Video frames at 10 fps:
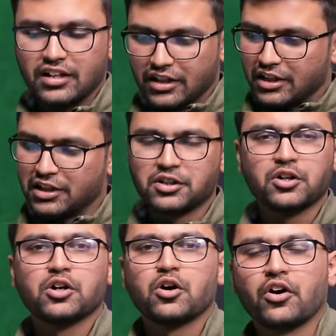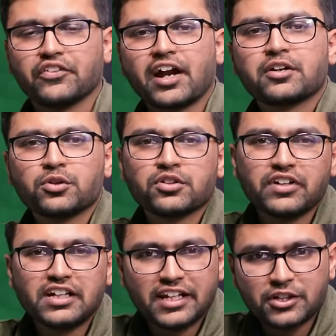On that note,
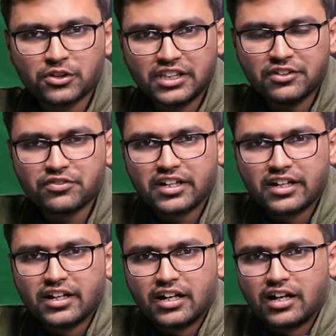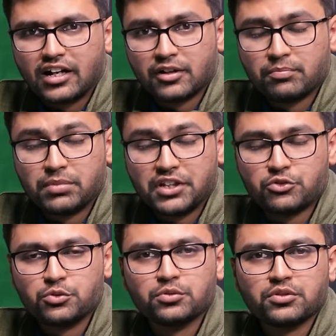we'll take your leave.
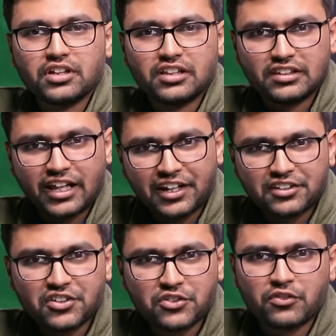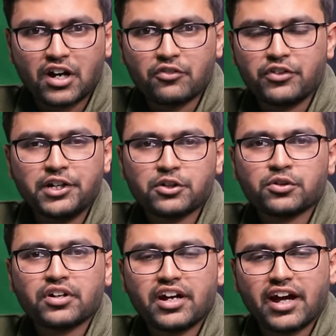Please do like this
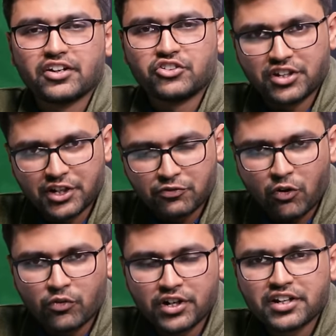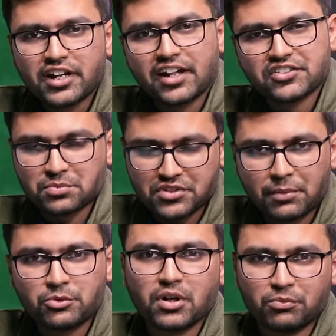video and share it forward and
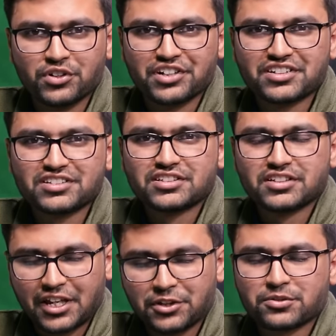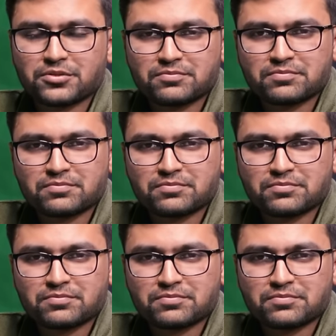subscribe to Upword. Thank you.